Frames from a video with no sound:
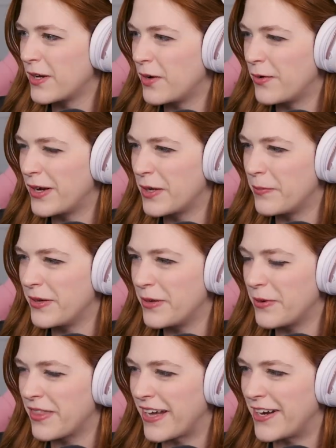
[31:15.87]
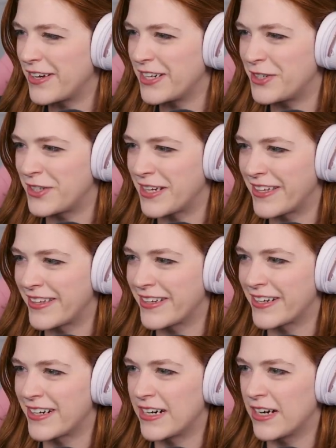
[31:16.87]
we don't want to be without each
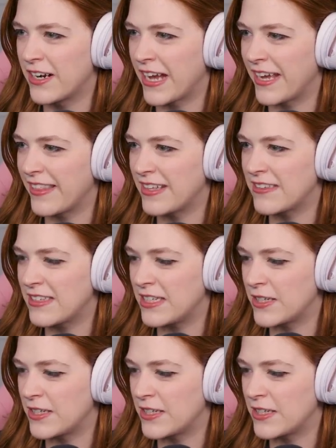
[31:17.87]
other. Okay, that's